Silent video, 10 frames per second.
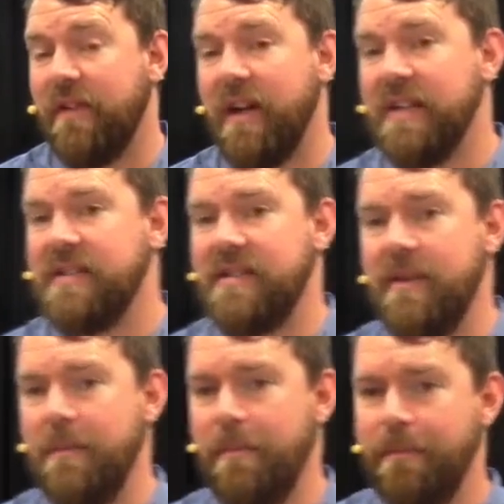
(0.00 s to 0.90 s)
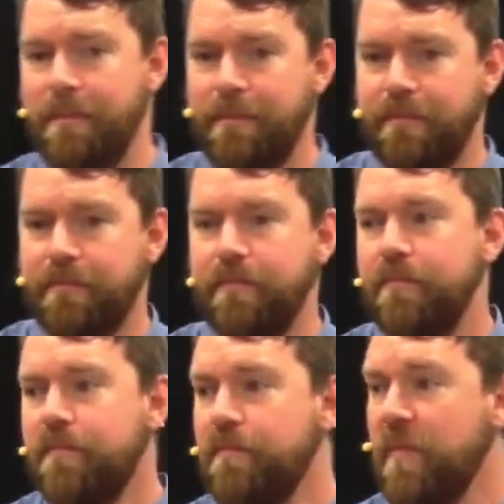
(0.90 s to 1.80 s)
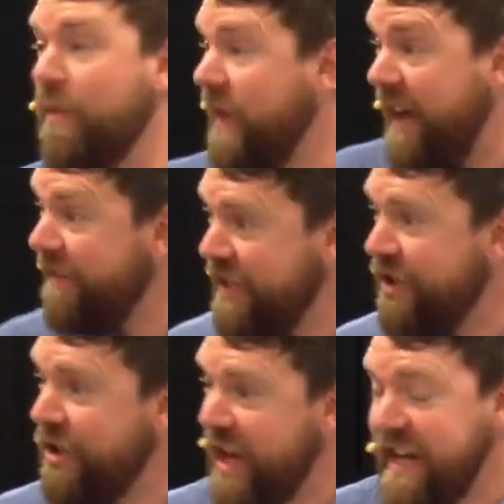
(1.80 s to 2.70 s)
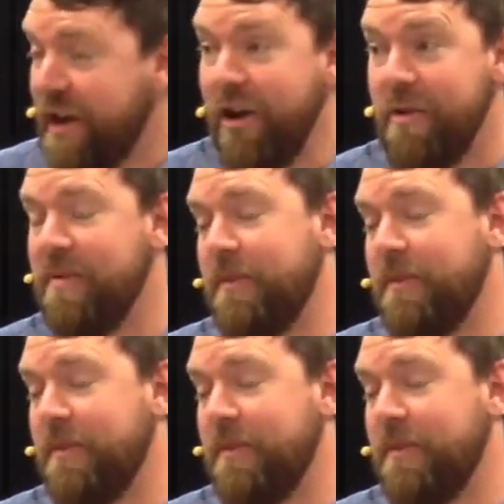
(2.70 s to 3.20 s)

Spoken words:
us. We have a unique hope.